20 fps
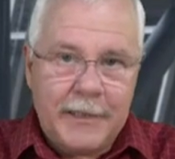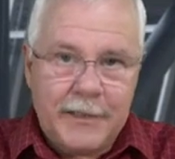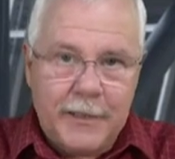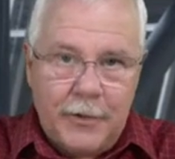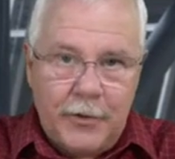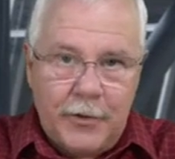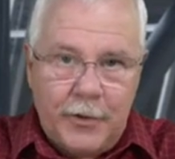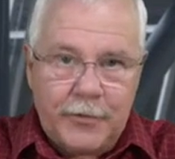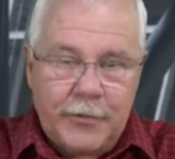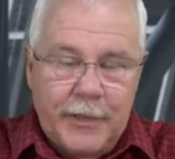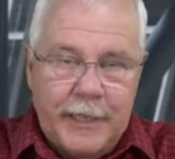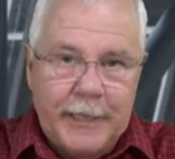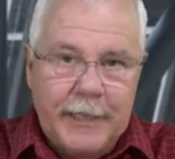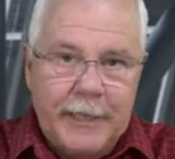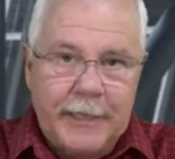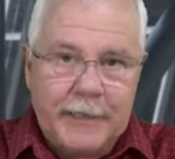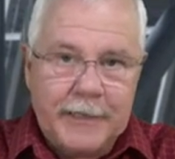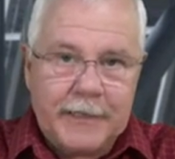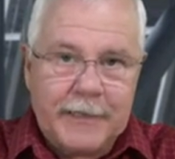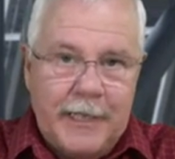are not running
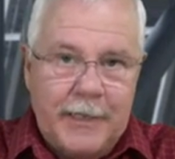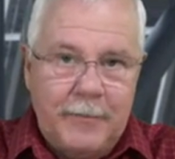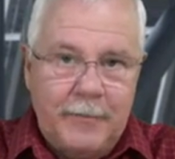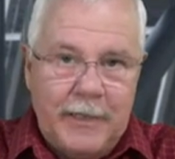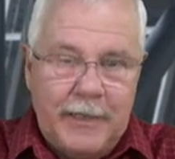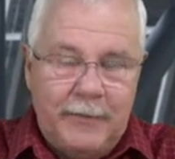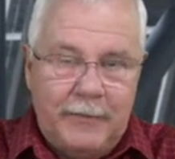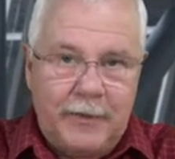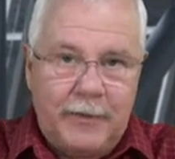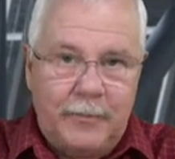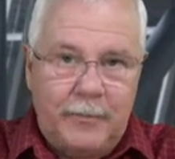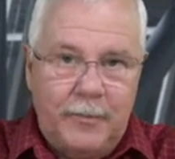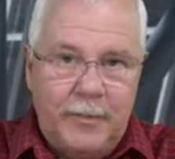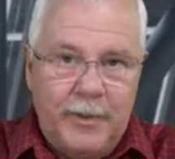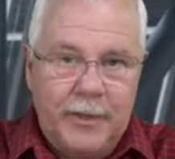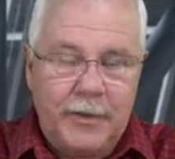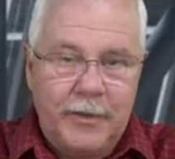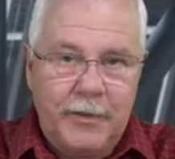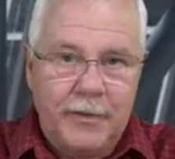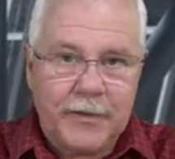at the same level.
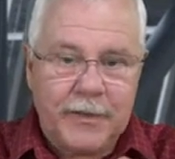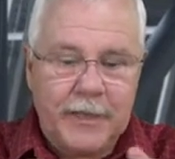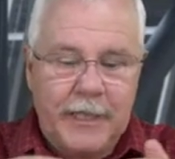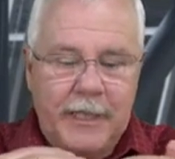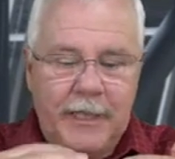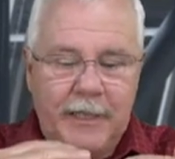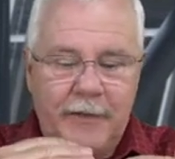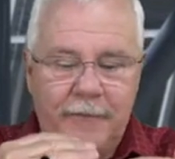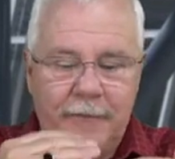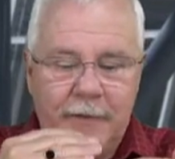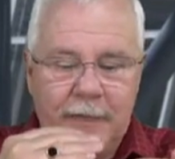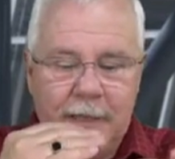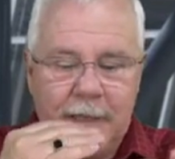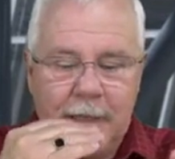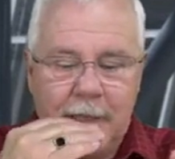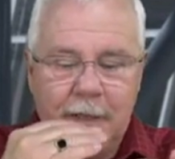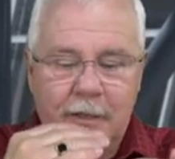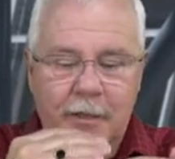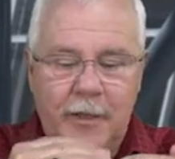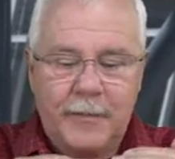Because if in
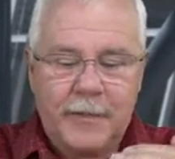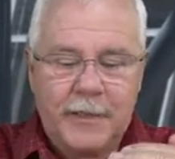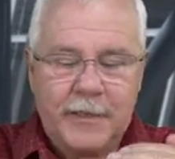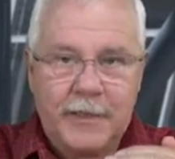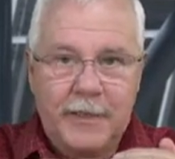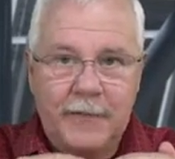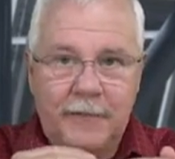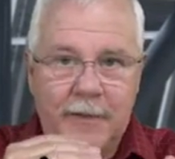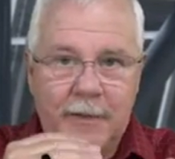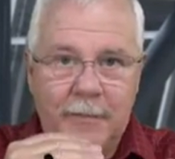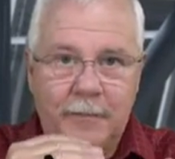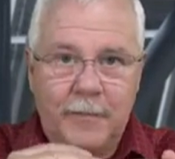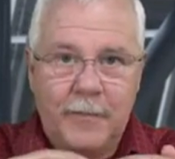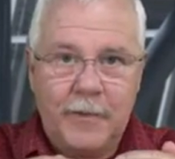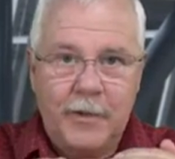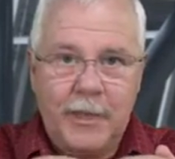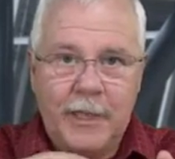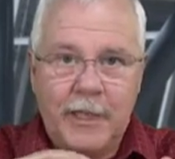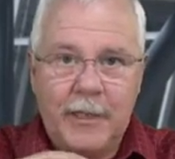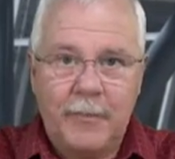helicopters, if
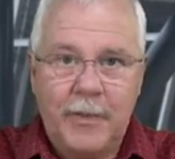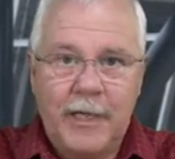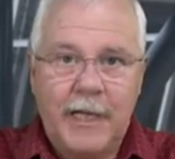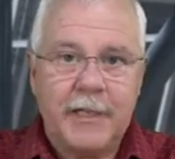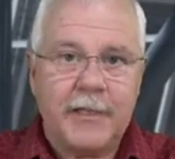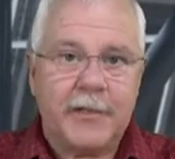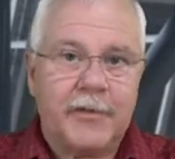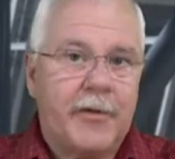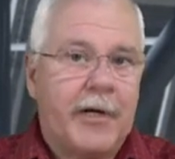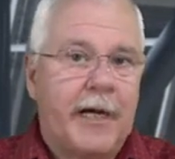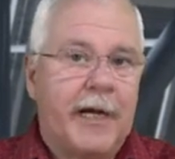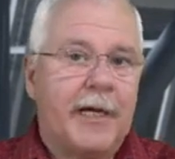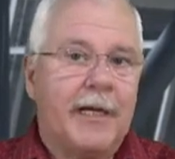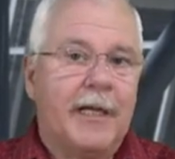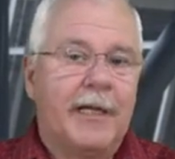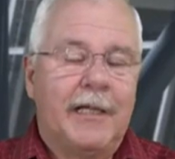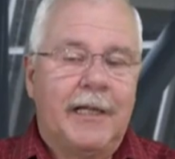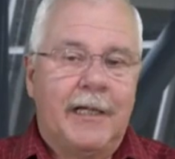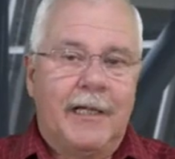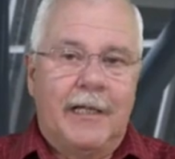you get a blade strike,
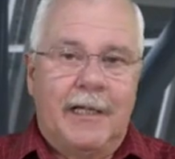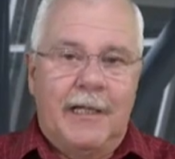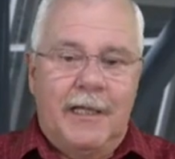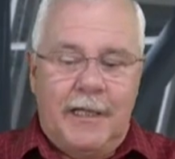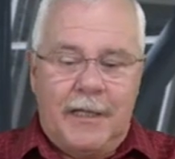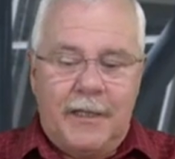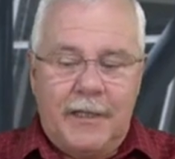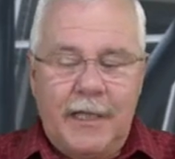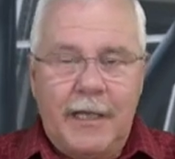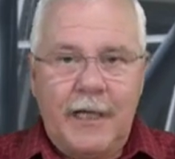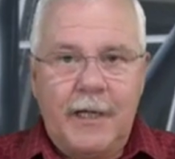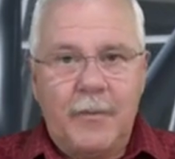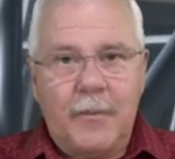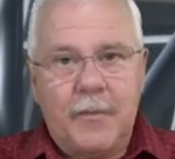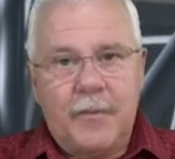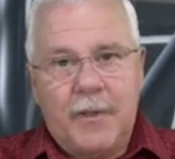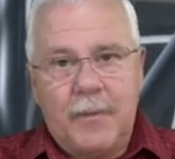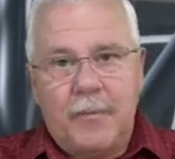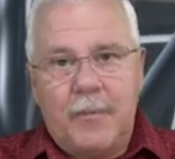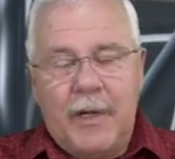
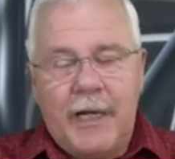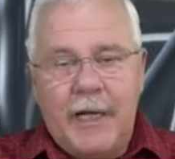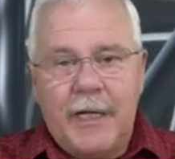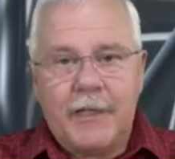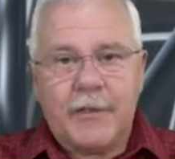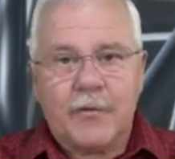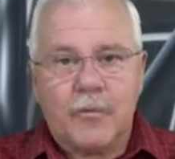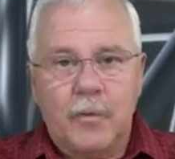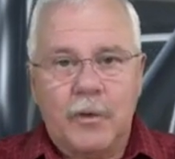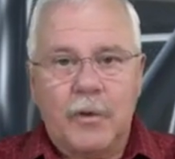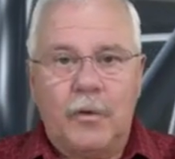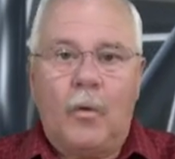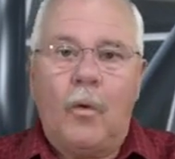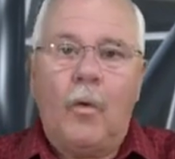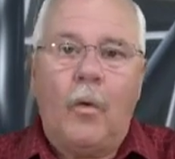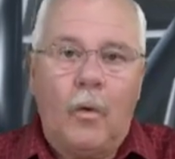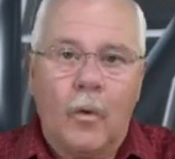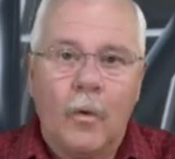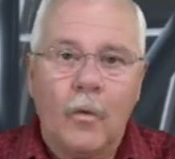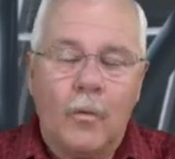the blades will
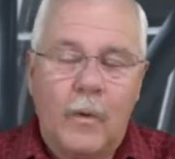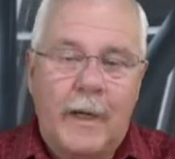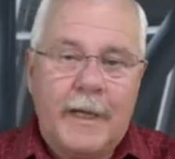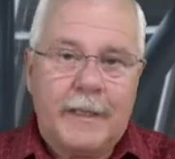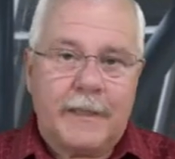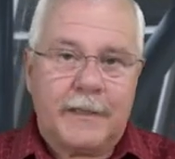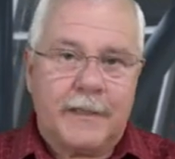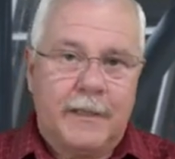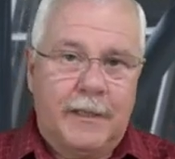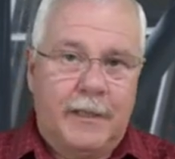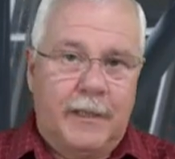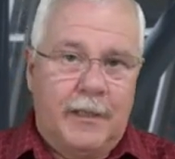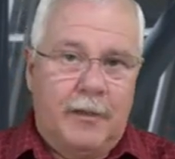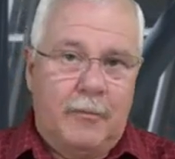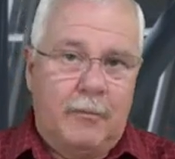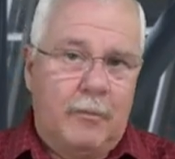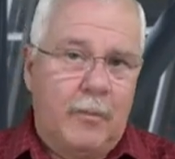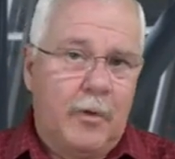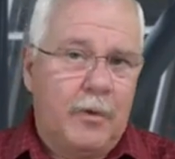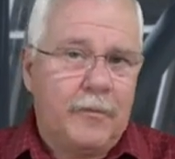always
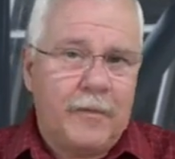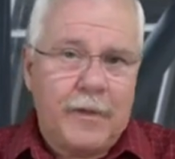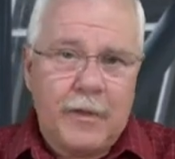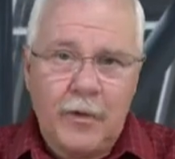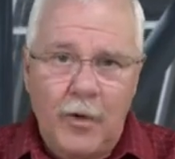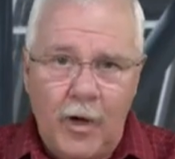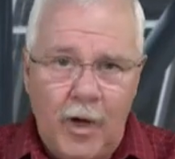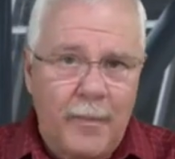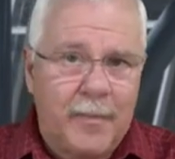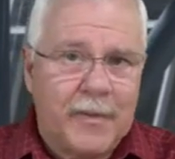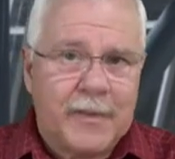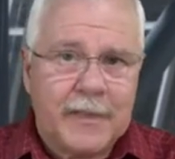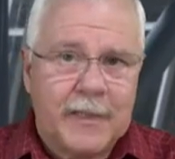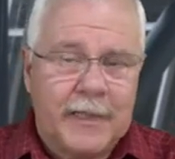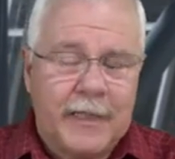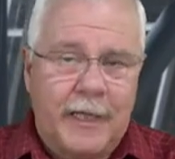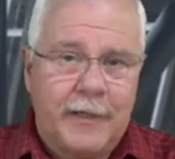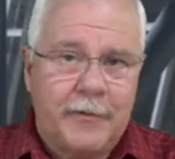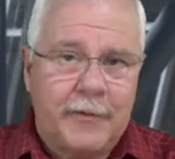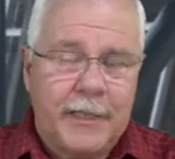move in opposite
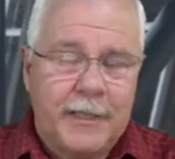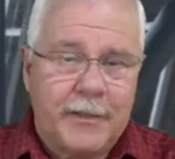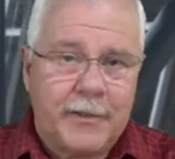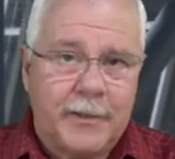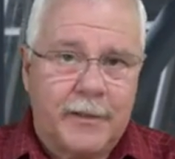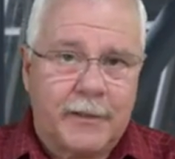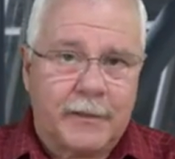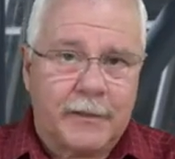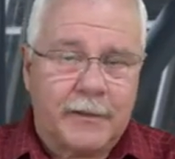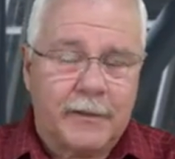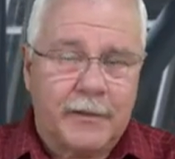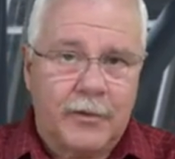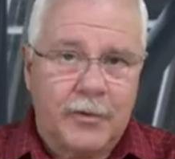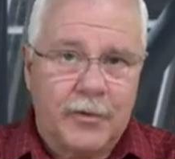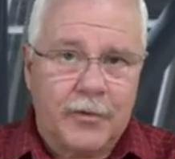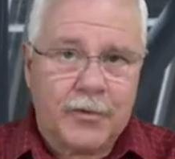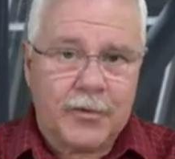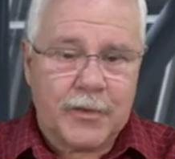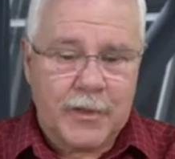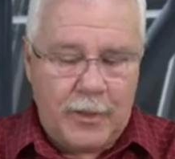direction.
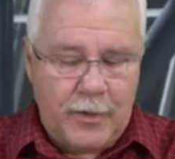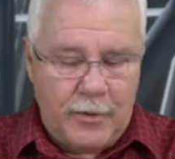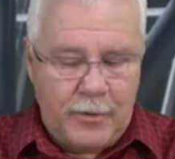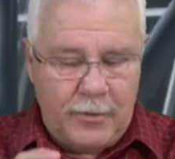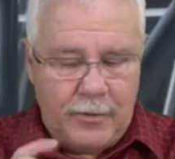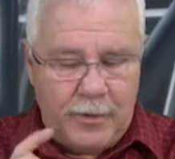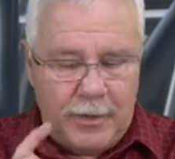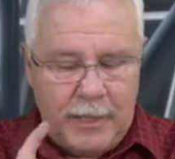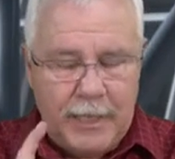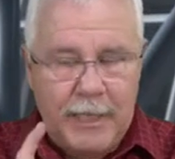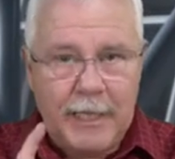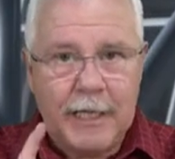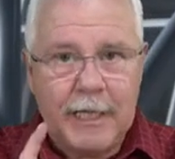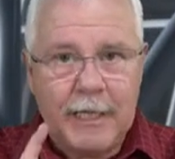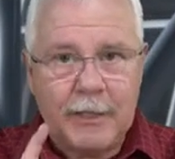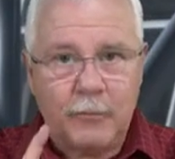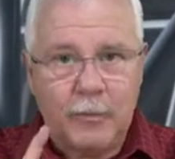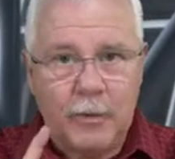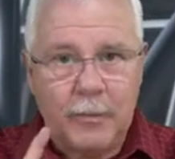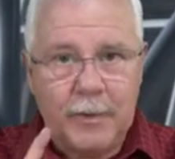So
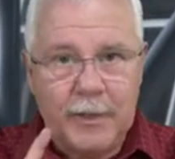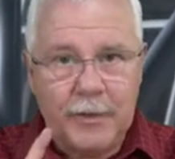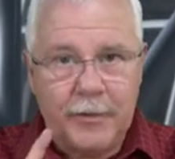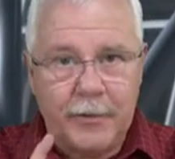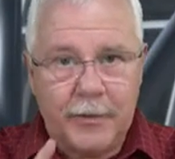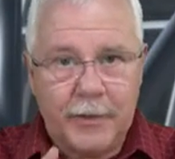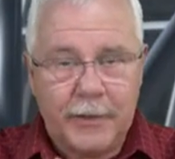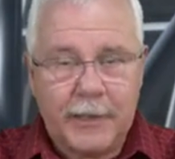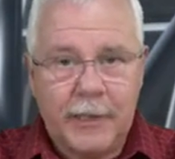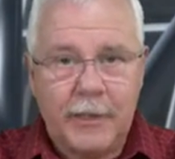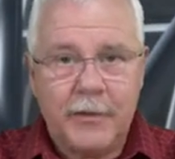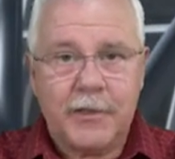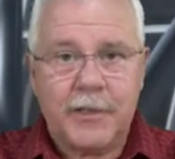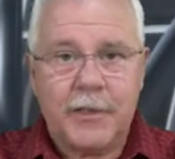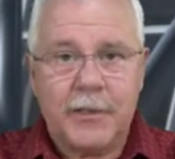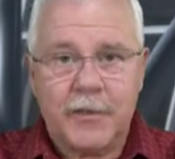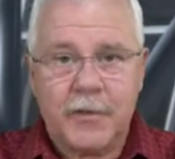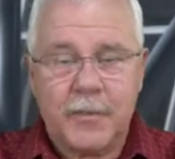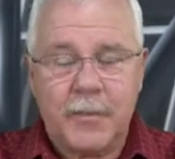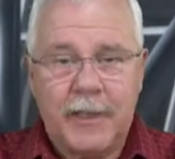it will be the
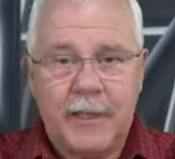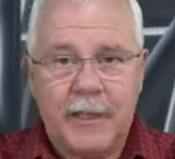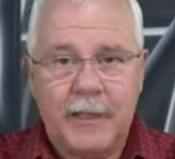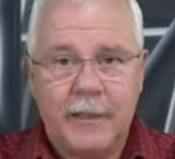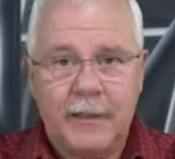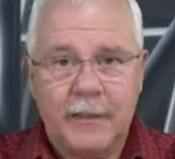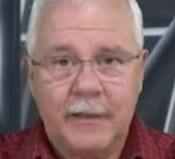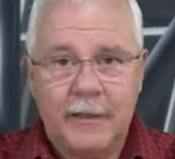rotation speed